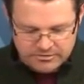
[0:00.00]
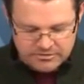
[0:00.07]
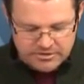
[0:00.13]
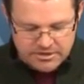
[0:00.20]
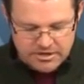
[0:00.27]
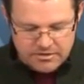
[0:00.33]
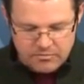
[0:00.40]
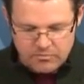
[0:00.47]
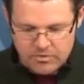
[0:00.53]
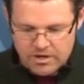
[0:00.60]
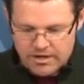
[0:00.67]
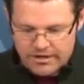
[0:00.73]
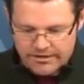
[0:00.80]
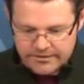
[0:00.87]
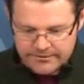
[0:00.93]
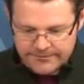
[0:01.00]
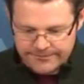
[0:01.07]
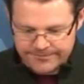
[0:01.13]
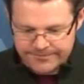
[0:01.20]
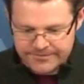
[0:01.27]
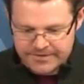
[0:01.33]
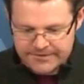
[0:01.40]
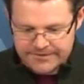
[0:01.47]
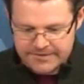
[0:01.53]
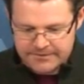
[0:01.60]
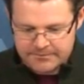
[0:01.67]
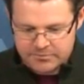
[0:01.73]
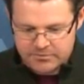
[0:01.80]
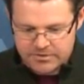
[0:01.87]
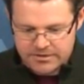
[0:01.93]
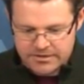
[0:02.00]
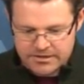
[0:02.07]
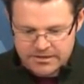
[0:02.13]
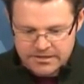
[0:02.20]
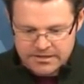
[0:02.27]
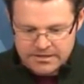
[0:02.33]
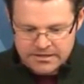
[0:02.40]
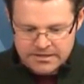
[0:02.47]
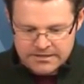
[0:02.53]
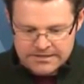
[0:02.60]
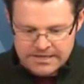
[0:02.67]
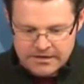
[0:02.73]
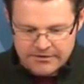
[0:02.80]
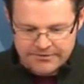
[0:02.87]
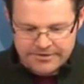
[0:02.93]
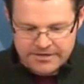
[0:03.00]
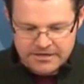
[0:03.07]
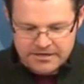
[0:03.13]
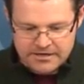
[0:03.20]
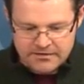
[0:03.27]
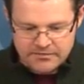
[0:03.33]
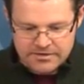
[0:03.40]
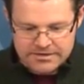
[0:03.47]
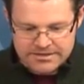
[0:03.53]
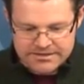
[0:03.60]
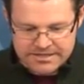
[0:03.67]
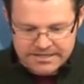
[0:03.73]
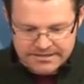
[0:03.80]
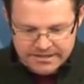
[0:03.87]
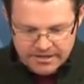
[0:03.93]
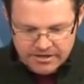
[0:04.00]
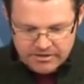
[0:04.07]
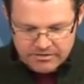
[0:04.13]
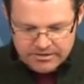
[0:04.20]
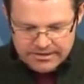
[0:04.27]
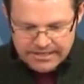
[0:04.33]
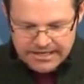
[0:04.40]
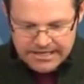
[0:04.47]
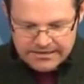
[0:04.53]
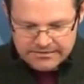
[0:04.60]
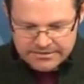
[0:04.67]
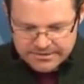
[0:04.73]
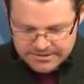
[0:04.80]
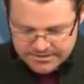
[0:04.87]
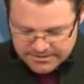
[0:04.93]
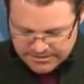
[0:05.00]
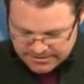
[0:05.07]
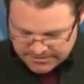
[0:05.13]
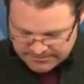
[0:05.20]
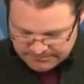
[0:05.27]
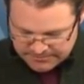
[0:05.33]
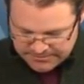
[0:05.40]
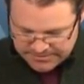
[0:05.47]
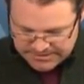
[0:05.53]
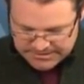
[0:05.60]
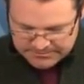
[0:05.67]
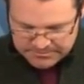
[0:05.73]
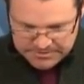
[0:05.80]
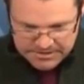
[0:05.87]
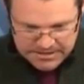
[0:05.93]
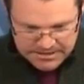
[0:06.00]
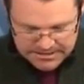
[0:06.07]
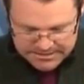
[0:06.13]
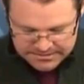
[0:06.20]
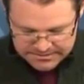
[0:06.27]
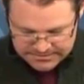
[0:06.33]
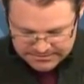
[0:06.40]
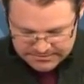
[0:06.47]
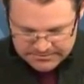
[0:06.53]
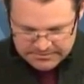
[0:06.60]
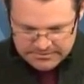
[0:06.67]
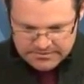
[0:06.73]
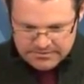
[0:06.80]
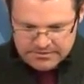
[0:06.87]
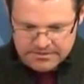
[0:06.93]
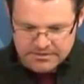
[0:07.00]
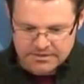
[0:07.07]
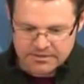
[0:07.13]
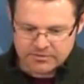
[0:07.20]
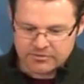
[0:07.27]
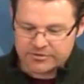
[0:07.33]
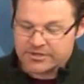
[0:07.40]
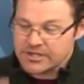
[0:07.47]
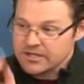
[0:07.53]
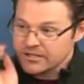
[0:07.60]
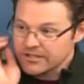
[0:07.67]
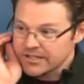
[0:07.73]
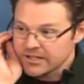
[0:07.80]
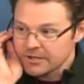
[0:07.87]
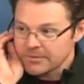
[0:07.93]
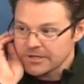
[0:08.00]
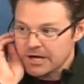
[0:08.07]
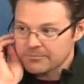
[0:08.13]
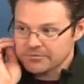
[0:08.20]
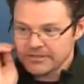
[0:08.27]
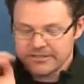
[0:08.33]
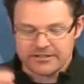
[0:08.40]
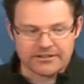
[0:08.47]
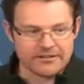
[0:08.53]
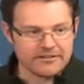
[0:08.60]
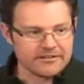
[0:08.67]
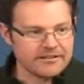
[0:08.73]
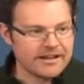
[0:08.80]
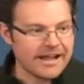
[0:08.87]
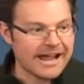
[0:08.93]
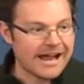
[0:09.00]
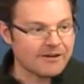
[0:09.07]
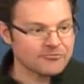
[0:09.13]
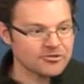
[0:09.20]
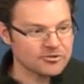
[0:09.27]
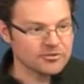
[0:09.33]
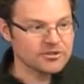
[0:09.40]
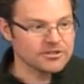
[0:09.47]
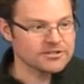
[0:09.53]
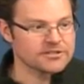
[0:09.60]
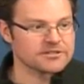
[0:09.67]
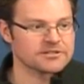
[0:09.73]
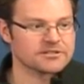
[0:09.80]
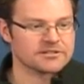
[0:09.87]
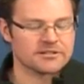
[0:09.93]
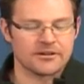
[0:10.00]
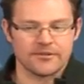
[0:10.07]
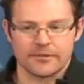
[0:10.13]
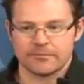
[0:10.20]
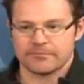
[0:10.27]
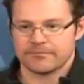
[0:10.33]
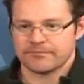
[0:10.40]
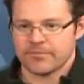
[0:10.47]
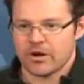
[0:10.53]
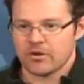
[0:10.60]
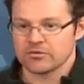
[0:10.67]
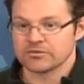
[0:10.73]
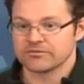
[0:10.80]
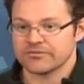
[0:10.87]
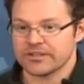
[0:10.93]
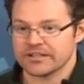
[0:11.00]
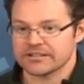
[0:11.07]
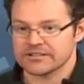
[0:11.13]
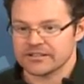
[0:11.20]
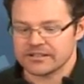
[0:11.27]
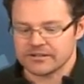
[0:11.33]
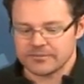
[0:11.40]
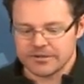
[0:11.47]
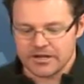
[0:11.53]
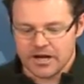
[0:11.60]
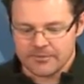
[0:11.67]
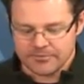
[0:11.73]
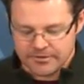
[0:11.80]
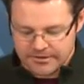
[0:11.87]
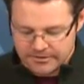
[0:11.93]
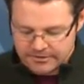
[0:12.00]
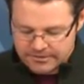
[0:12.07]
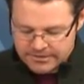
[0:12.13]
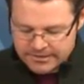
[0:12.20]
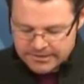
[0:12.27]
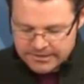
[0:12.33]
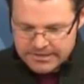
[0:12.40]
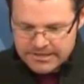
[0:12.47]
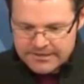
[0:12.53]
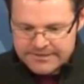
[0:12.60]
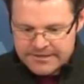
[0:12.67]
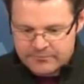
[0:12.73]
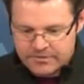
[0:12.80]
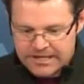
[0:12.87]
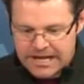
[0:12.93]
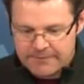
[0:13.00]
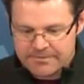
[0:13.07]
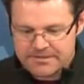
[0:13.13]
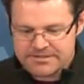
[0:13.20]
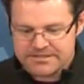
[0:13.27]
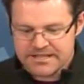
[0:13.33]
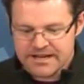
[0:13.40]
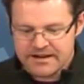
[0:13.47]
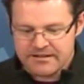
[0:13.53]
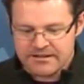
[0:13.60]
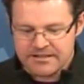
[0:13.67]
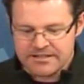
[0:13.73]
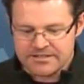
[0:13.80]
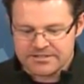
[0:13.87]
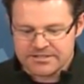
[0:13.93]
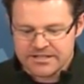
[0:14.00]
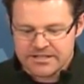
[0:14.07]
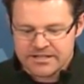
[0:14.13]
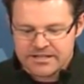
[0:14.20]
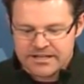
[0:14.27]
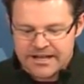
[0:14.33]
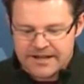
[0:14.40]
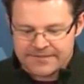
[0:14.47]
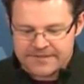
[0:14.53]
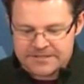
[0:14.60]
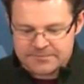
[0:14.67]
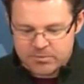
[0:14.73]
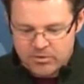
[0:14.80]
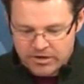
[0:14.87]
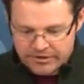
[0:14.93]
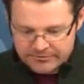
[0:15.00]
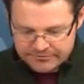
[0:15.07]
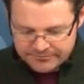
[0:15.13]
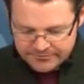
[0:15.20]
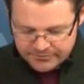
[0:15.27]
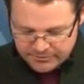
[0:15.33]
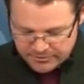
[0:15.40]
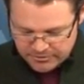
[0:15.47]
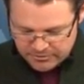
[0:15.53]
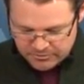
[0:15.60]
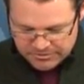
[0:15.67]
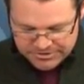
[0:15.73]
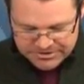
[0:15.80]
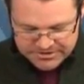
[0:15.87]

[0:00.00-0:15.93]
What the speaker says: 1 at that point. Now if here we instead go count plus plus with the increment operator afterwards, it's called the postfix increment operator, then what happens there is at this point foo